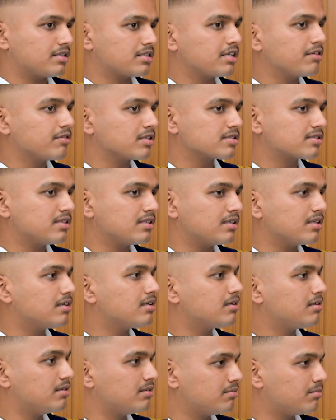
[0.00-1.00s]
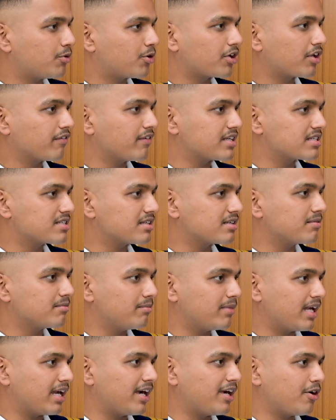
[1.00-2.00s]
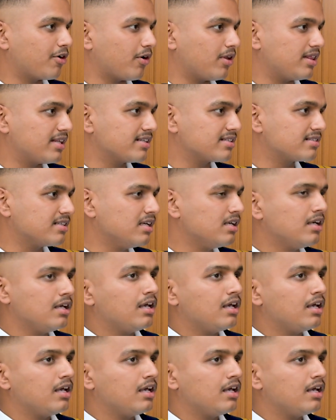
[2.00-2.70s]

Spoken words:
she was the motivation behind all this.